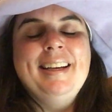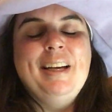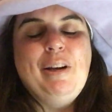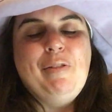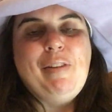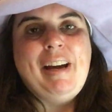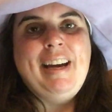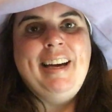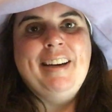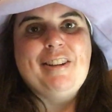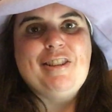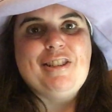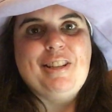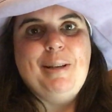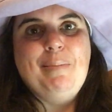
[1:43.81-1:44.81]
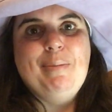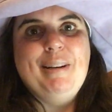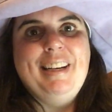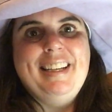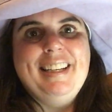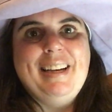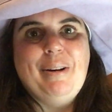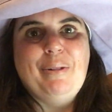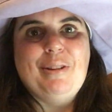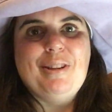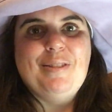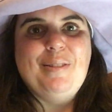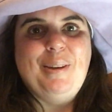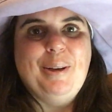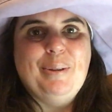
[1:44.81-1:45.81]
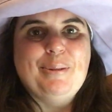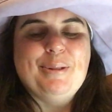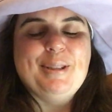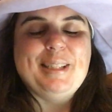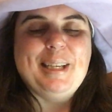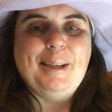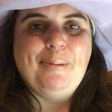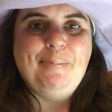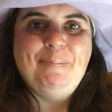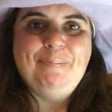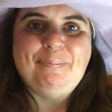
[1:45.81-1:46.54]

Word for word: if I actually break it out this year. We'll see.